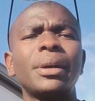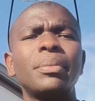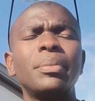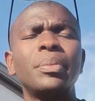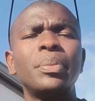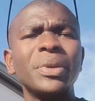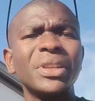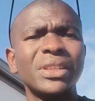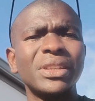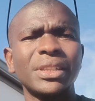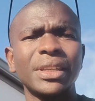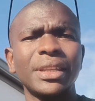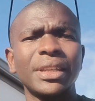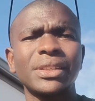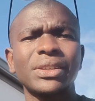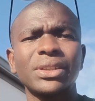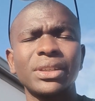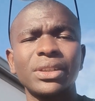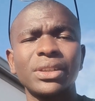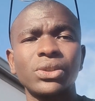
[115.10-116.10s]

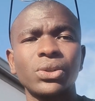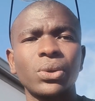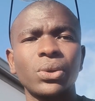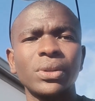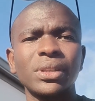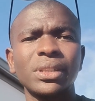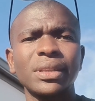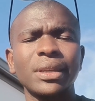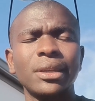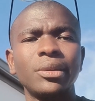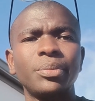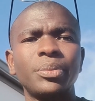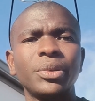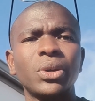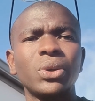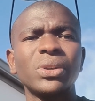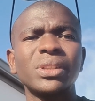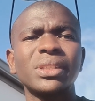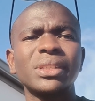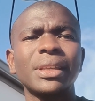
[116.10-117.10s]
business is concerned,
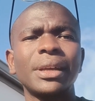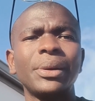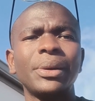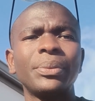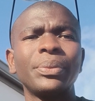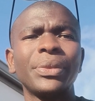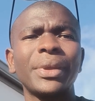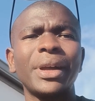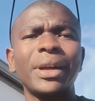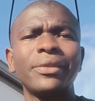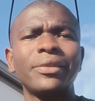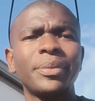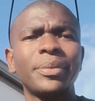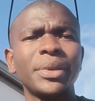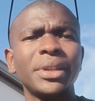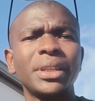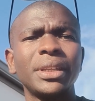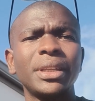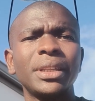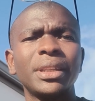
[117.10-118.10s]
because I've
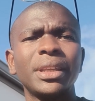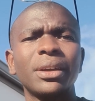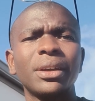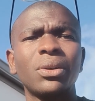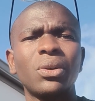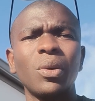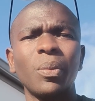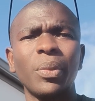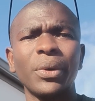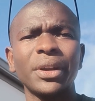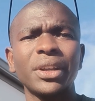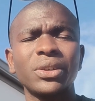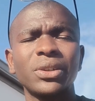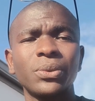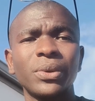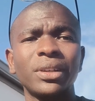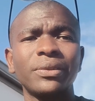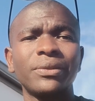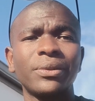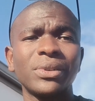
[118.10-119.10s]
been in the corporate
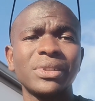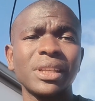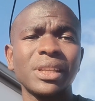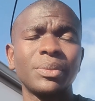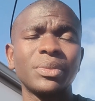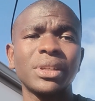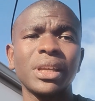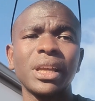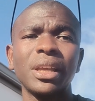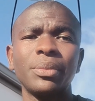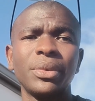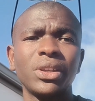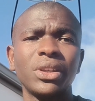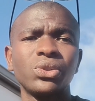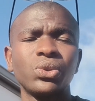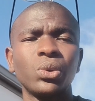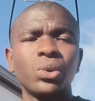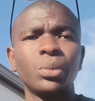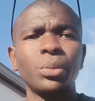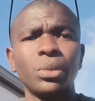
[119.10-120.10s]
world for some time.
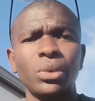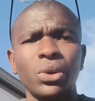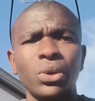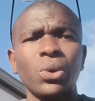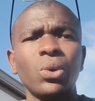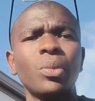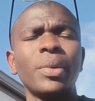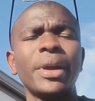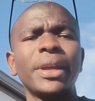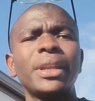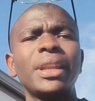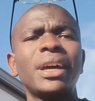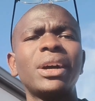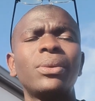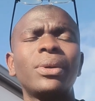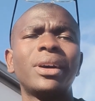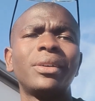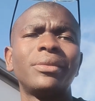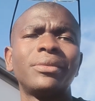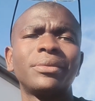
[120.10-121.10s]
As you know by
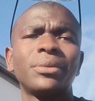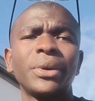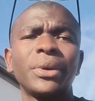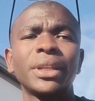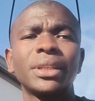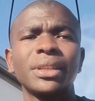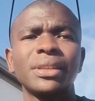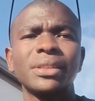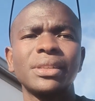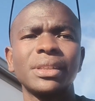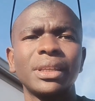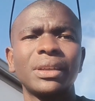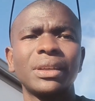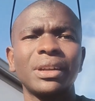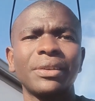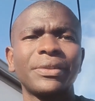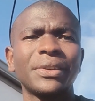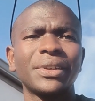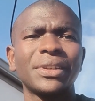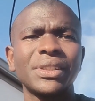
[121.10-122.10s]
now, I've worked as a
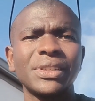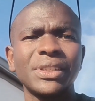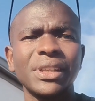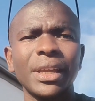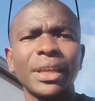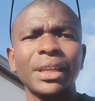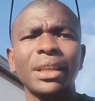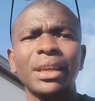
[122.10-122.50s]
graphic designer